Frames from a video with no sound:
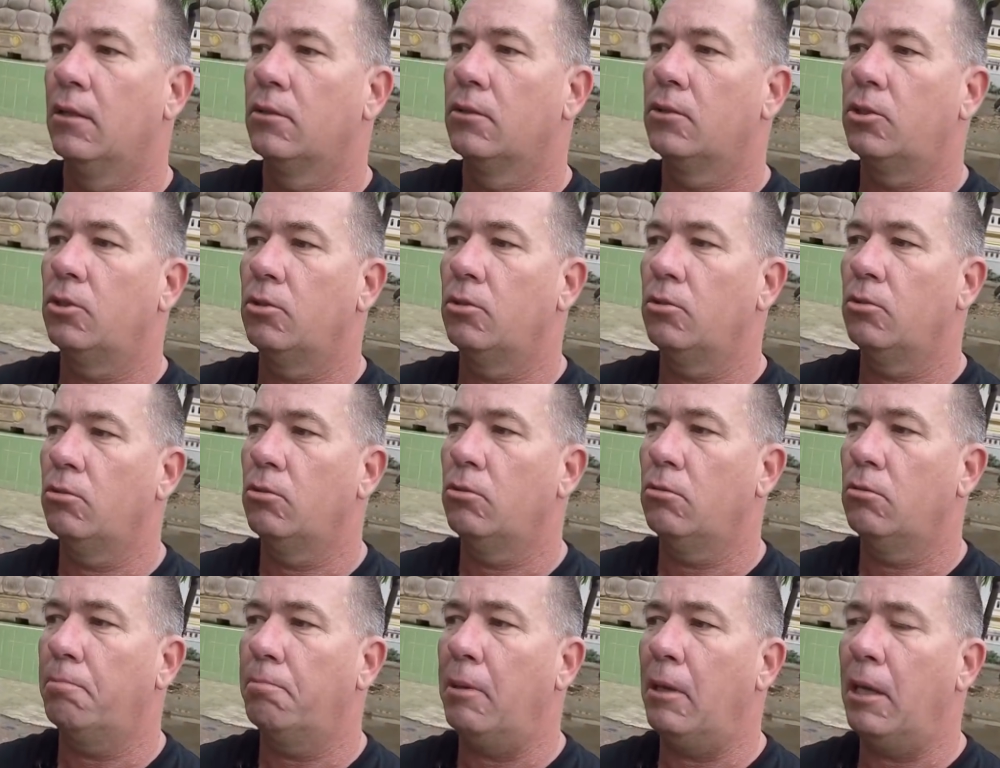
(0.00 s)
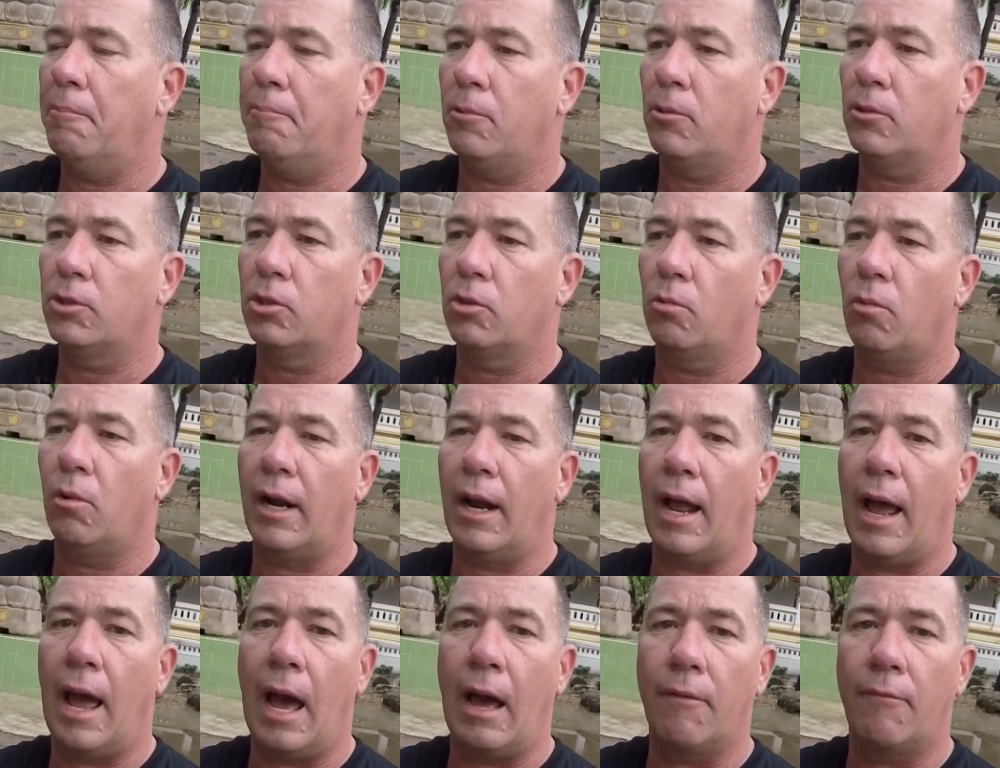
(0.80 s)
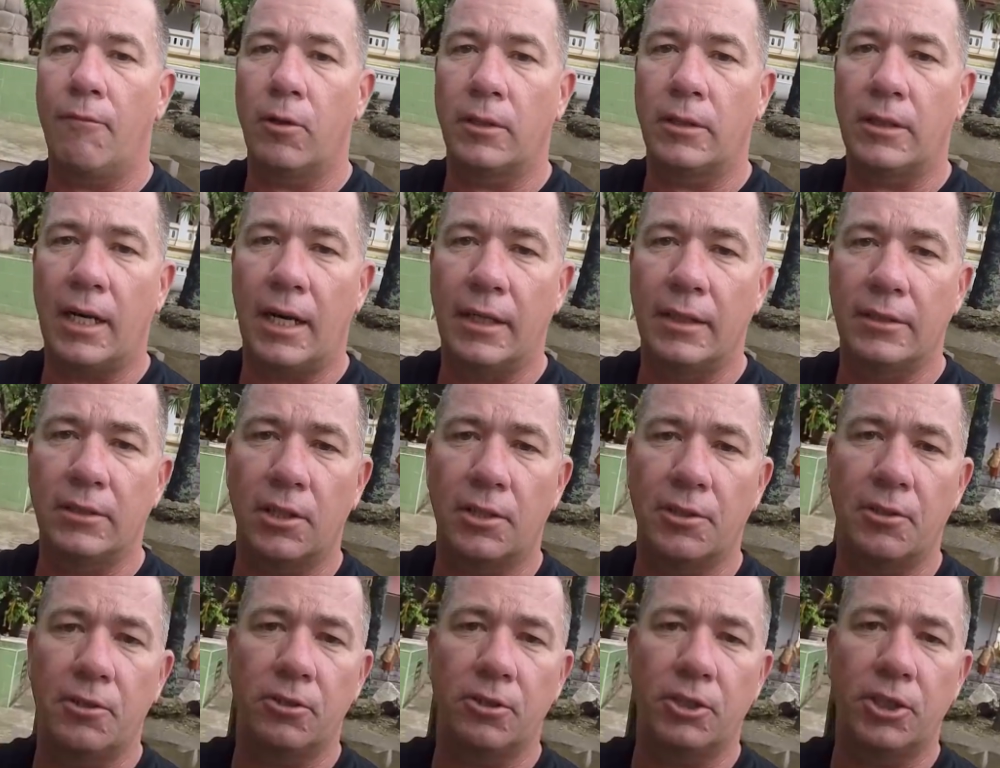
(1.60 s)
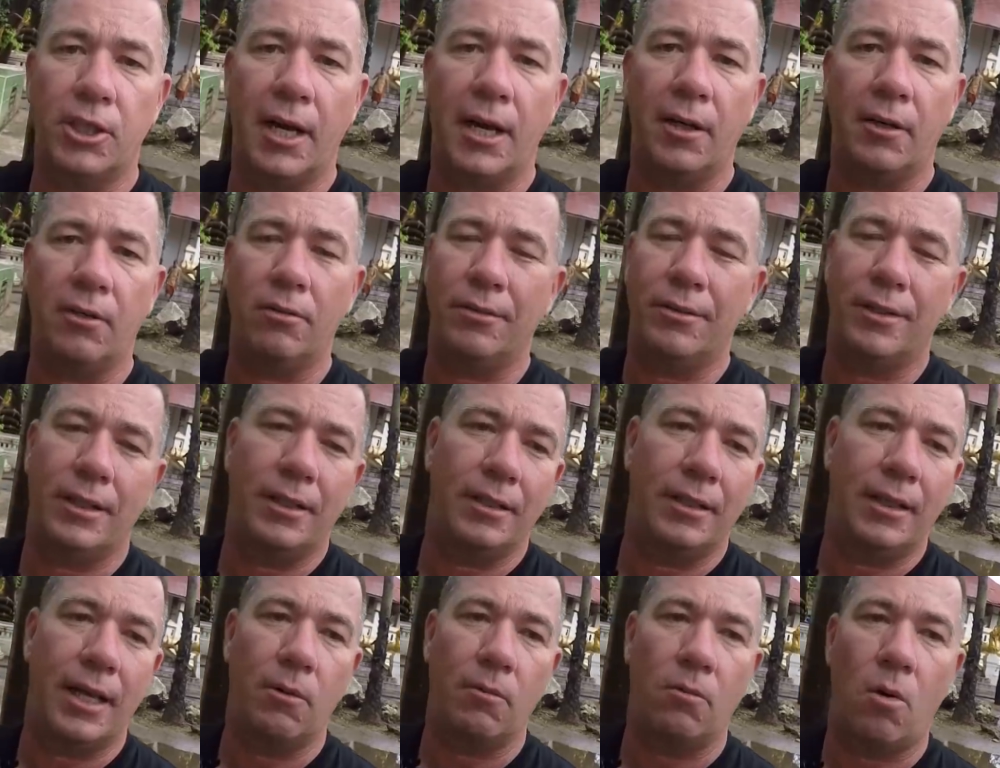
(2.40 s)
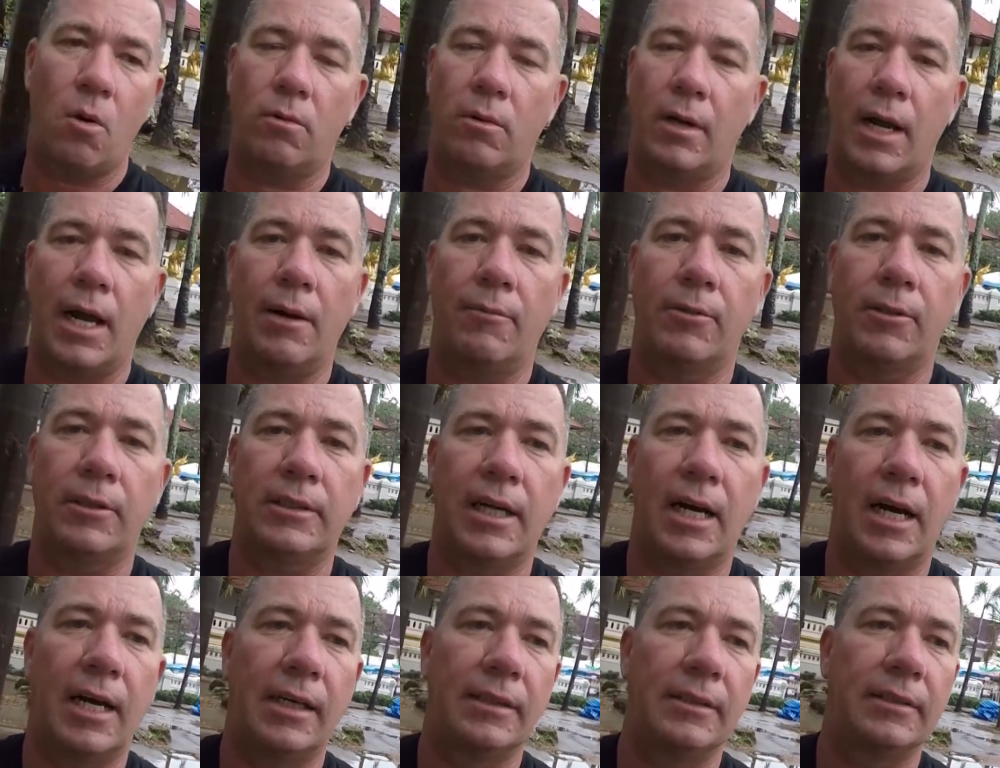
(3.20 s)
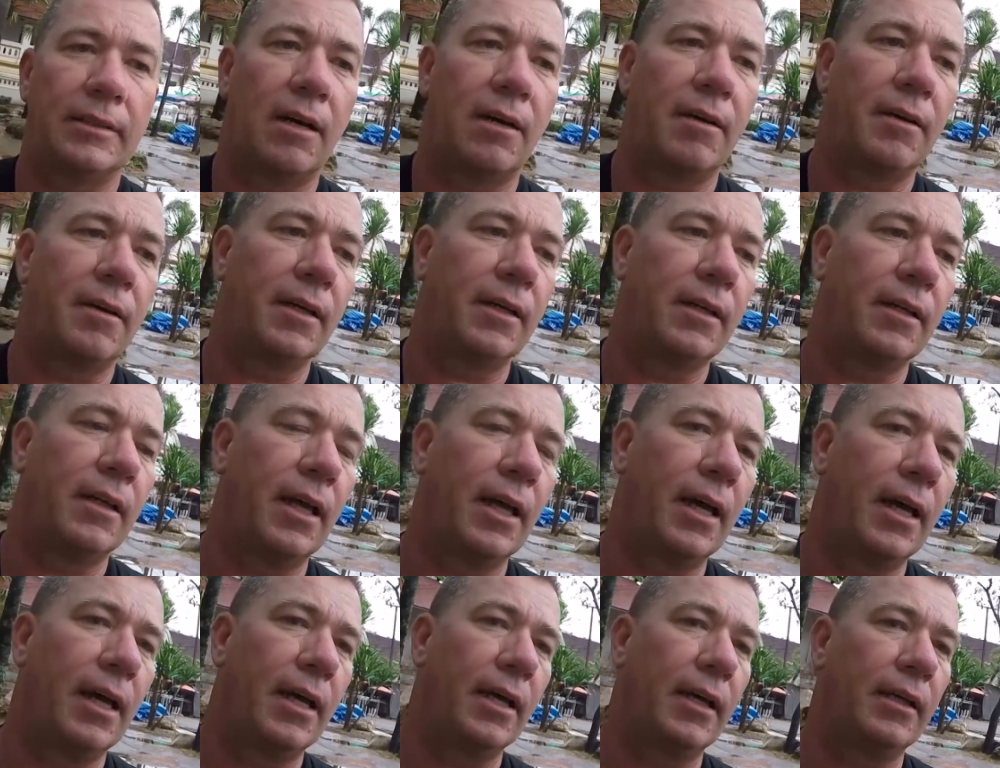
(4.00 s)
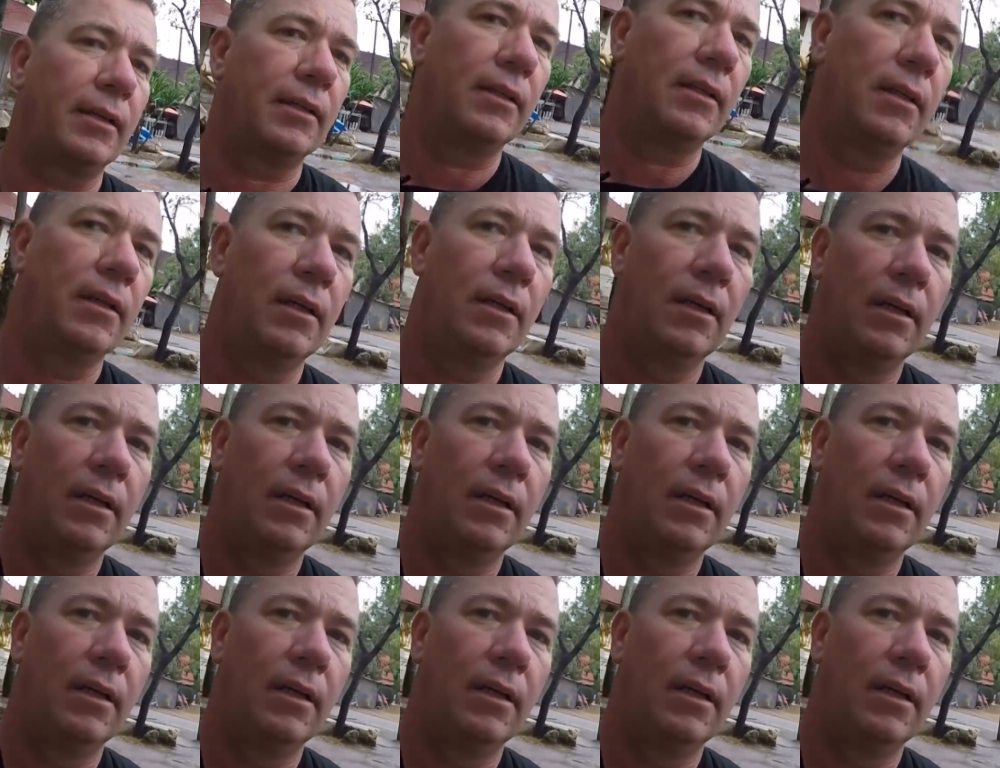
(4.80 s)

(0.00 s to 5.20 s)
to people to want to advertise on your channel, then they won't advertise on it and